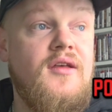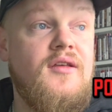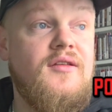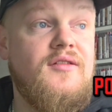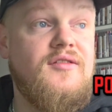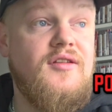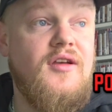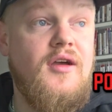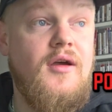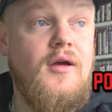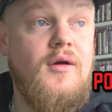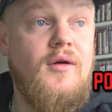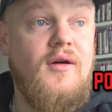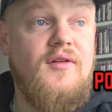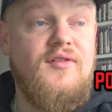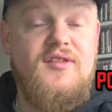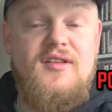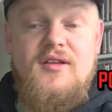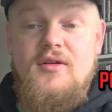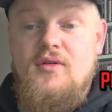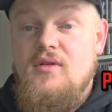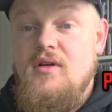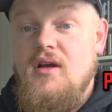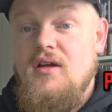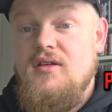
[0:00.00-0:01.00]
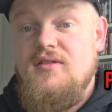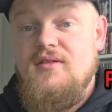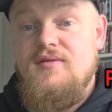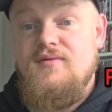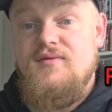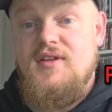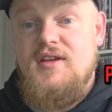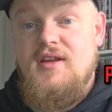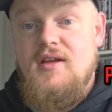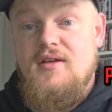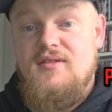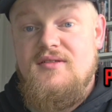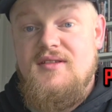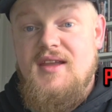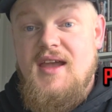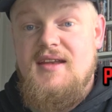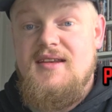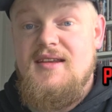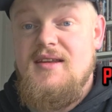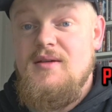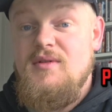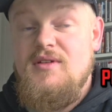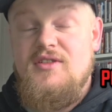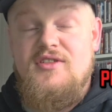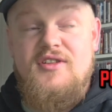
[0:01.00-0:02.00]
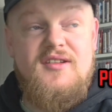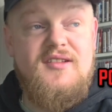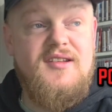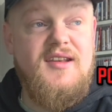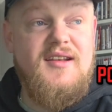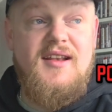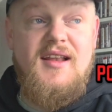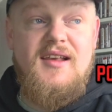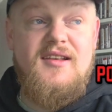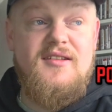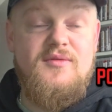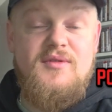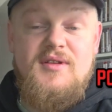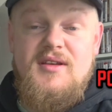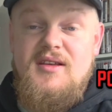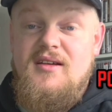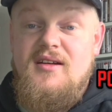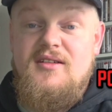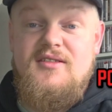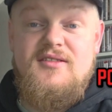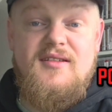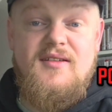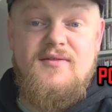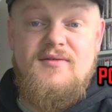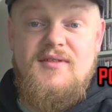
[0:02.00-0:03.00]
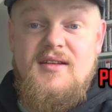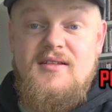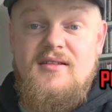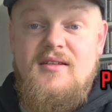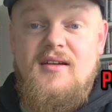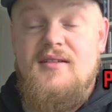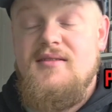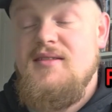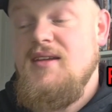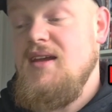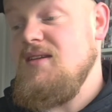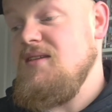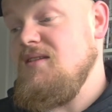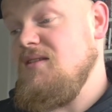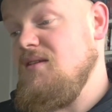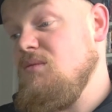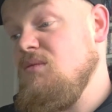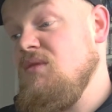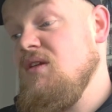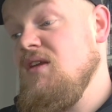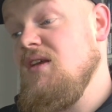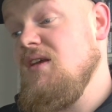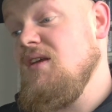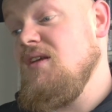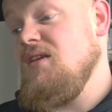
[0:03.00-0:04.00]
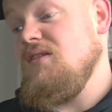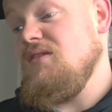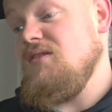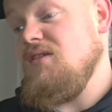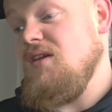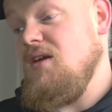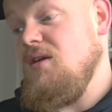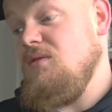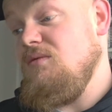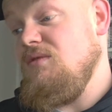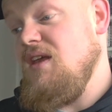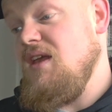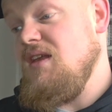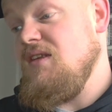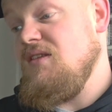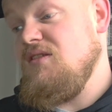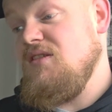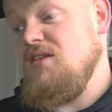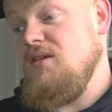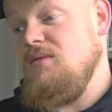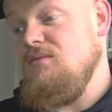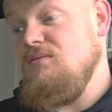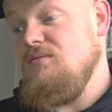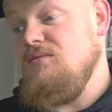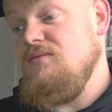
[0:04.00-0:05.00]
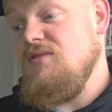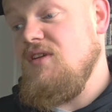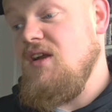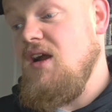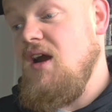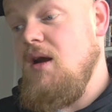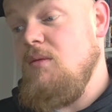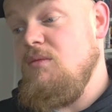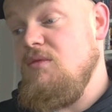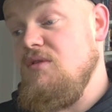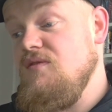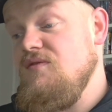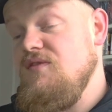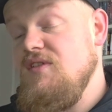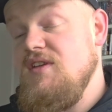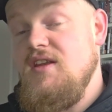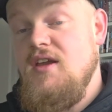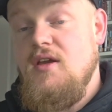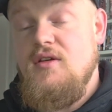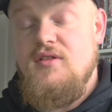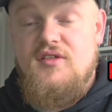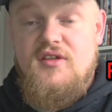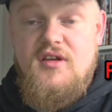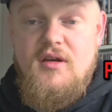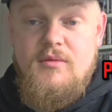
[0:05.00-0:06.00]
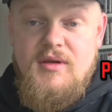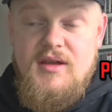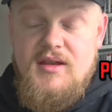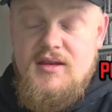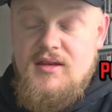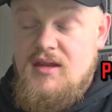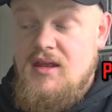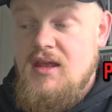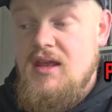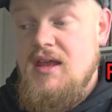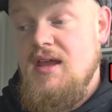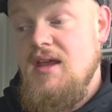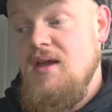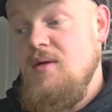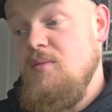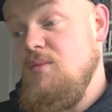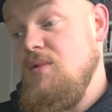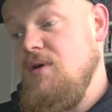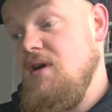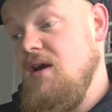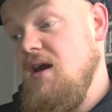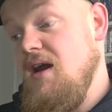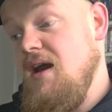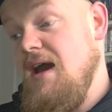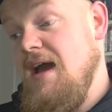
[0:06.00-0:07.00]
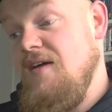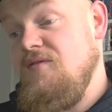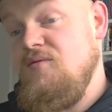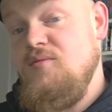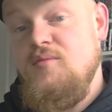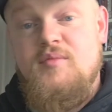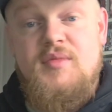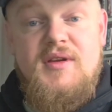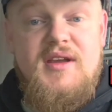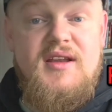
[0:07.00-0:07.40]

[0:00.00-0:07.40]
So I've still got some videos to edit, which I said last week, I just haven't had time to edit them. So there's some car boot videos coming, but I haven't